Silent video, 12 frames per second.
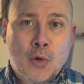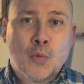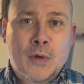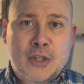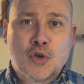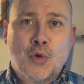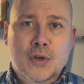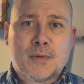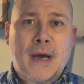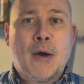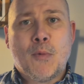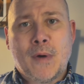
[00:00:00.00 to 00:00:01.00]
we talked
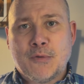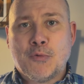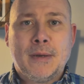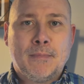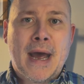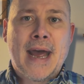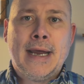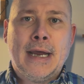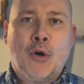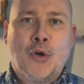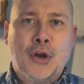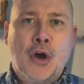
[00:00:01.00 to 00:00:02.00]
about whether we'd met it
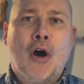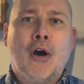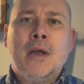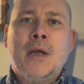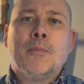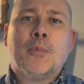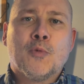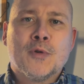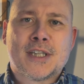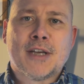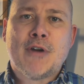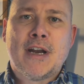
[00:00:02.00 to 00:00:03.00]
or not, but was
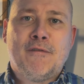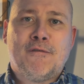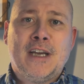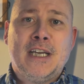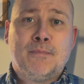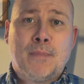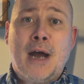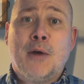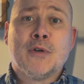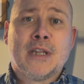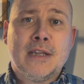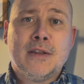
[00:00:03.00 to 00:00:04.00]
there any feedback
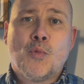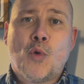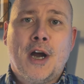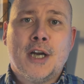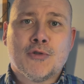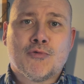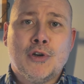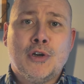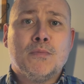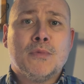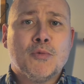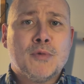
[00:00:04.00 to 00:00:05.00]
within the wider
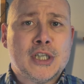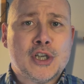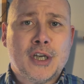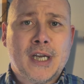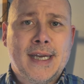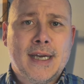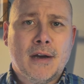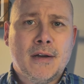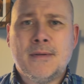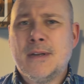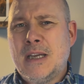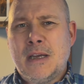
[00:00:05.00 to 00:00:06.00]
group that we should hear?
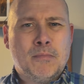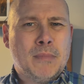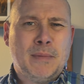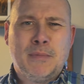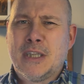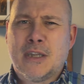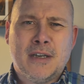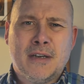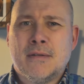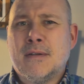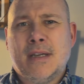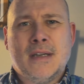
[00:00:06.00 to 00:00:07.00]
Maybe the
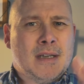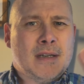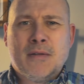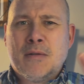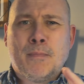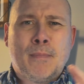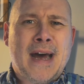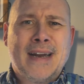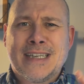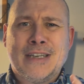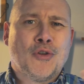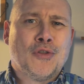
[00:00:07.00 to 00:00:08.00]

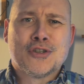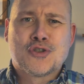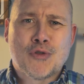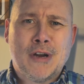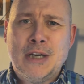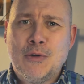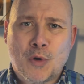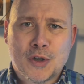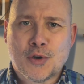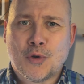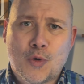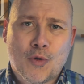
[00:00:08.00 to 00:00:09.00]
padding on the screen
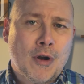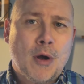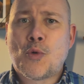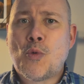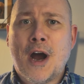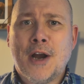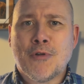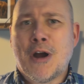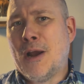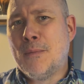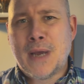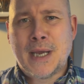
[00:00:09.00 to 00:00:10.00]
wasn't quite
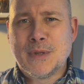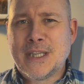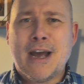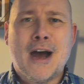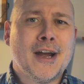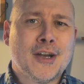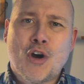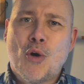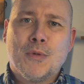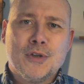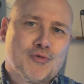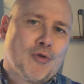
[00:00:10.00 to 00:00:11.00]
right, maybe the icon
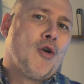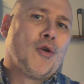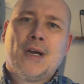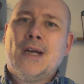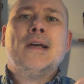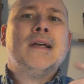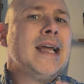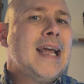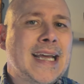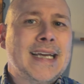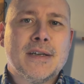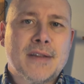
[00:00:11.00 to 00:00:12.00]
was wrong.
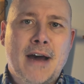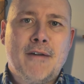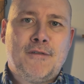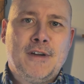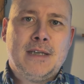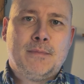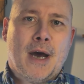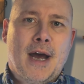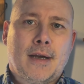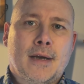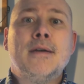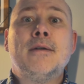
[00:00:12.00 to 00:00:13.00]
Hear that
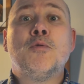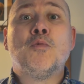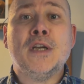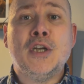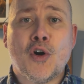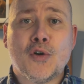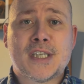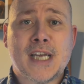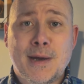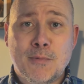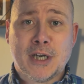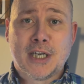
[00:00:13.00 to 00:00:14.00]
feedback. We're not
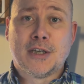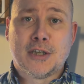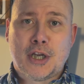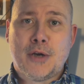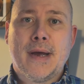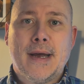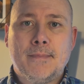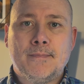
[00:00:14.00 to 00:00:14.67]
saying we're going to do it,